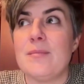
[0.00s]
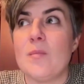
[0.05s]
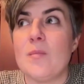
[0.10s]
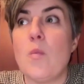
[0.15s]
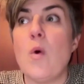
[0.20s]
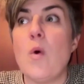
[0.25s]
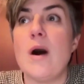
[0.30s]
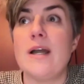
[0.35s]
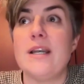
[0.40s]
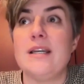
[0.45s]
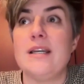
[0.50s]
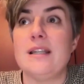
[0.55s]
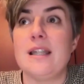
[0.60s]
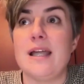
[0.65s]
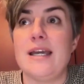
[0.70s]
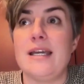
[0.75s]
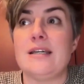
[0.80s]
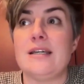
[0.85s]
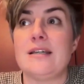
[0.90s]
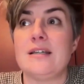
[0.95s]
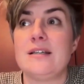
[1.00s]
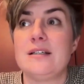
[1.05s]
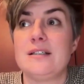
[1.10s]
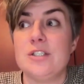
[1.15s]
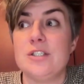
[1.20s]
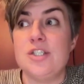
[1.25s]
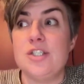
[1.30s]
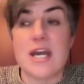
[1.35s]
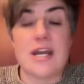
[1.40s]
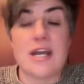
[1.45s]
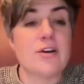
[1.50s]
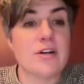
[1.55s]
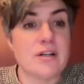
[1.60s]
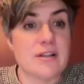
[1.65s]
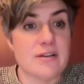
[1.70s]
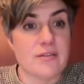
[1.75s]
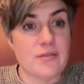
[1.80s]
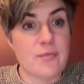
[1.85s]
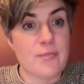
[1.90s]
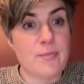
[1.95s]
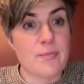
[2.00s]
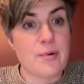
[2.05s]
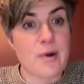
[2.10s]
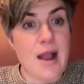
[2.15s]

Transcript: one like generative